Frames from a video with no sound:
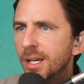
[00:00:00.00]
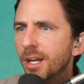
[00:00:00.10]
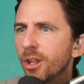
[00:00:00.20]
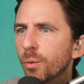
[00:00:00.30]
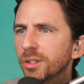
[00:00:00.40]

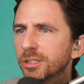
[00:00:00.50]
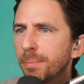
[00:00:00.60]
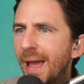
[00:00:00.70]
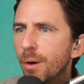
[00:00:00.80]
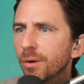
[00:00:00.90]
In other words, the
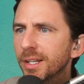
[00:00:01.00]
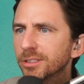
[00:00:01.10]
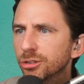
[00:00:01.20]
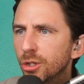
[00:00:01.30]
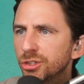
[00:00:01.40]
power is
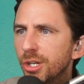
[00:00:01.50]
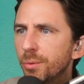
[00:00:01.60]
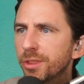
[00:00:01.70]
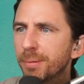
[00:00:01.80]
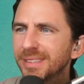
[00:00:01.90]
associated
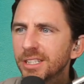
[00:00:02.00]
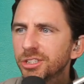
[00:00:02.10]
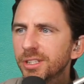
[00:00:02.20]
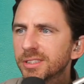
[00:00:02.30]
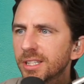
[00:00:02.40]
with the
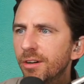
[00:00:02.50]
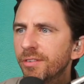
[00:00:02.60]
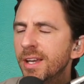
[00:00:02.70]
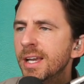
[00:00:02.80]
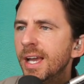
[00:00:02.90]
position itself
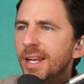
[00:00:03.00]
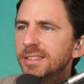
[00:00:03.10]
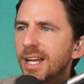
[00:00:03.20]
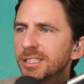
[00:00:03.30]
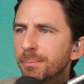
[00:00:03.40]
and is
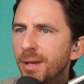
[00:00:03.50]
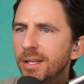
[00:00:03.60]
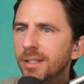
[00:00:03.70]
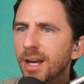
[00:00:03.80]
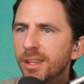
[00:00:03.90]
not
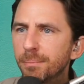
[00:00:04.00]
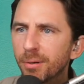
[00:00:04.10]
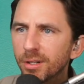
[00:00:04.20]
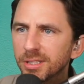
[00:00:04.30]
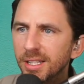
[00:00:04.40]
dependent on the
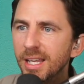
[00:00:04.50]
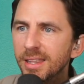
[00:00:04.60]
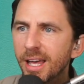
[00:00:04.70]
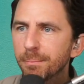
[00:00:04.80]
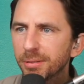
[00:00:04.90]
person in
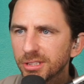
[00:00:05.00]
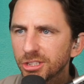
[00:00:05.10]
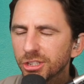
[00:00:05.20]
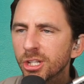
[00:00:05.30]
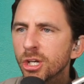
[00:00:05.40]
that
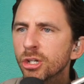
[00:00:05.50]
position.